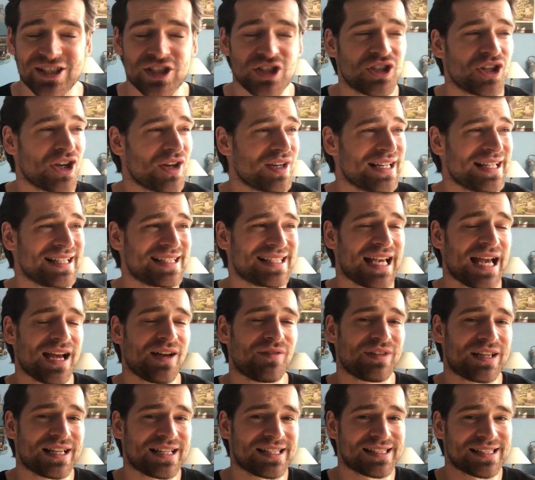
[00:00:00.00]
You don't need to have
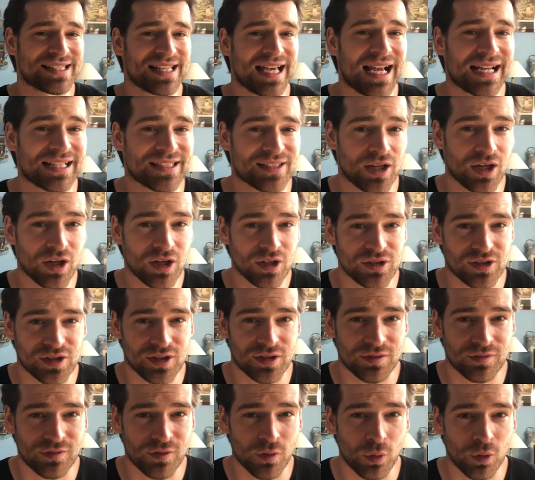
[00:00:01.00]
exact
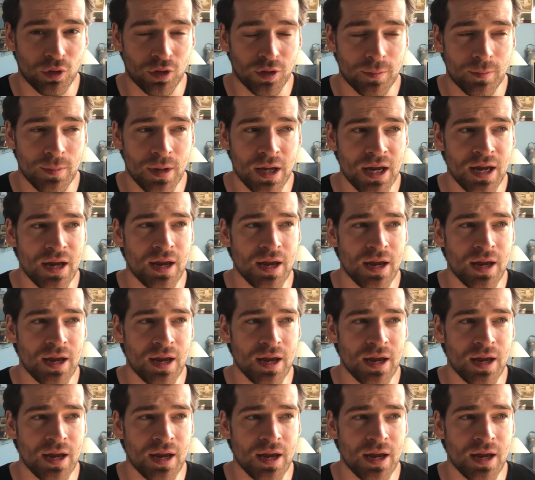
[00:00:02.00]
answers for them,